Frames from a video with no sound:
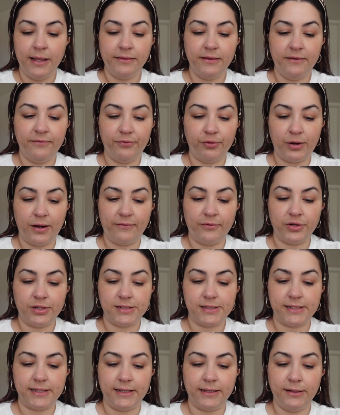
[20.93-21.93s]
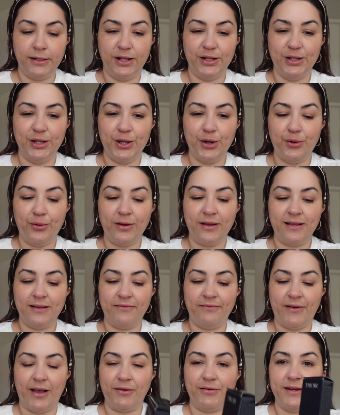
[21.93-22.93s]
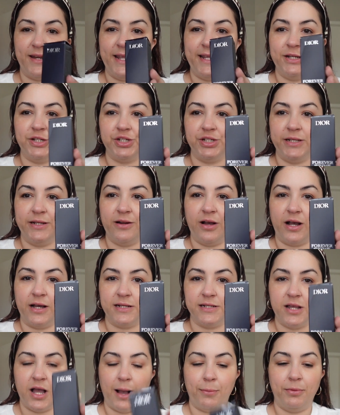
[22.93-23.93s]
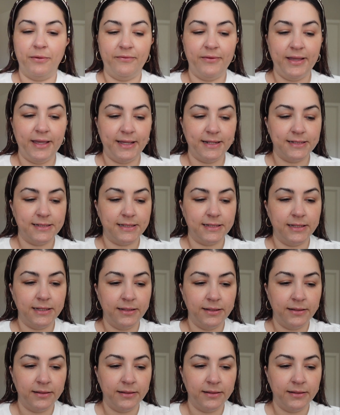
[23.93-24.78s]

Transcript: the Forever Skin Glow foundation on top of it.